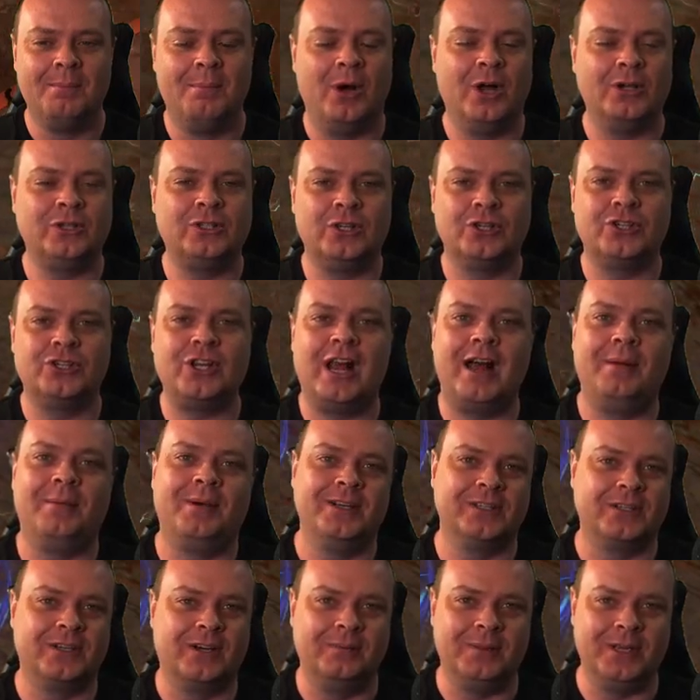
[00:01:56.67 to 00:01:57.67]
More touched
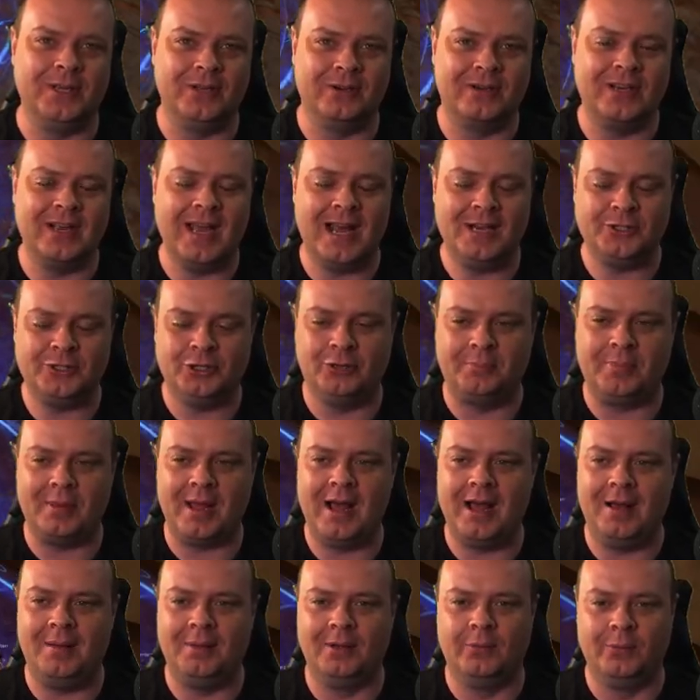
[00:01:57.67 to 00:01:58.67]
armor is going to be your catch up
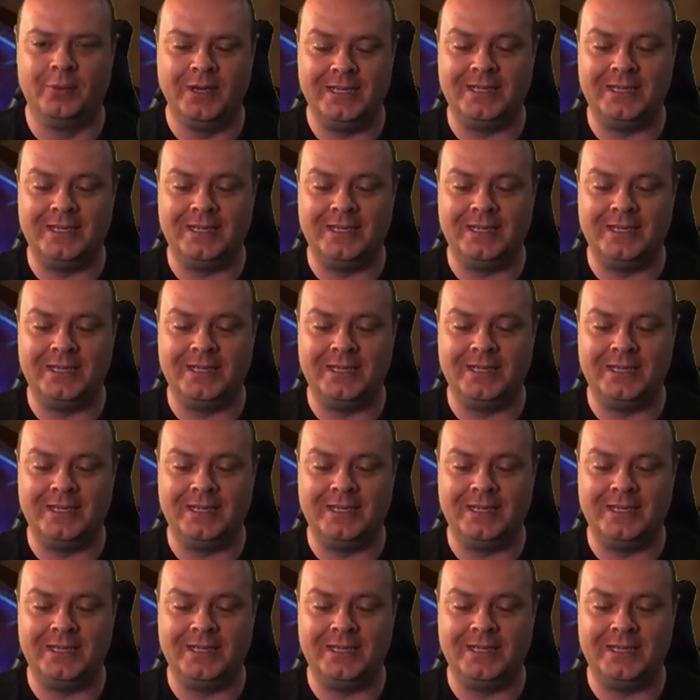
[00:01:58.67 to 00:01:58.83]
armor.